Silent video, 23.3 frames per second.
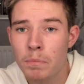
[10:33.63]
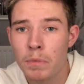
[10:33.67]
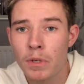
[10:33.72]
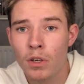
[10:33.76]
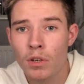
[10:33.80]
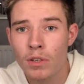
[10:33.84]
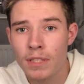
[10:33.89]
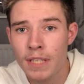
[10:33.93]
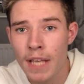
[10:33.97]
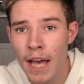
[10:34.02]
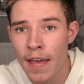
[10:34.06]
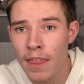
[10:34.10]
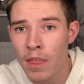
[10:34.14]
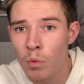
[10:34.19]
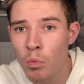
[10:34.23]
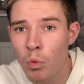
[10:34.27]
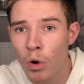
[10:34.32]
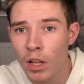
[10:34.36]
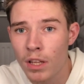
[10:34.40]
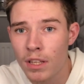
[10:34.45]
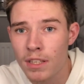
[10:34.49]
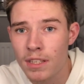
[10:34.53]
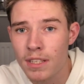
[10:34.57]
because they're the
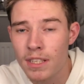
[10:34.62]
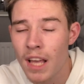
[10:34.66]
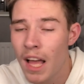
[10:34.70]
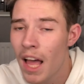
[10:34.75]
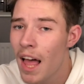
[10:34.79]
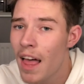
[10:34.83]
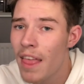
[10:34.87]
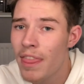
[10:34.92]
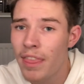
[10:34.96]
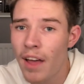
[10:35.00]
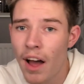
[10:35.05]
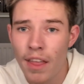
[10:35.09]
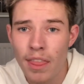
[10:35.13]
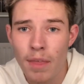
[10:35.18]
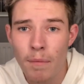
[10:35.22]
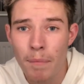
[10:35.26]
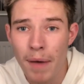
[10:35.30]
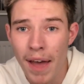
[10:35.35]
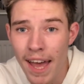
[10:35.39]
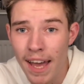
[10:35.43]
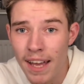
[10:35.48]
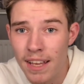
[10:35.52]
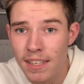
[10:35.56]
ones that are the
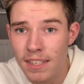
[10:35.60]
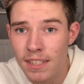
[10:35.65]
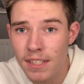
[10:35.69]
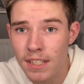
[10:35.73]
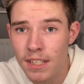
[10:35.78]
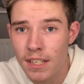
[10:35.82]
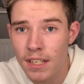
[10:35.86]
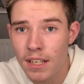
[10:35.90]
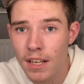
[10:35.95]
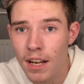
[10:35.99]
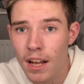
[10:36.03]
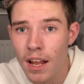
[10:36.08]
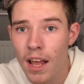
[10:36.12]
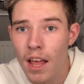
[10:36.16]
best.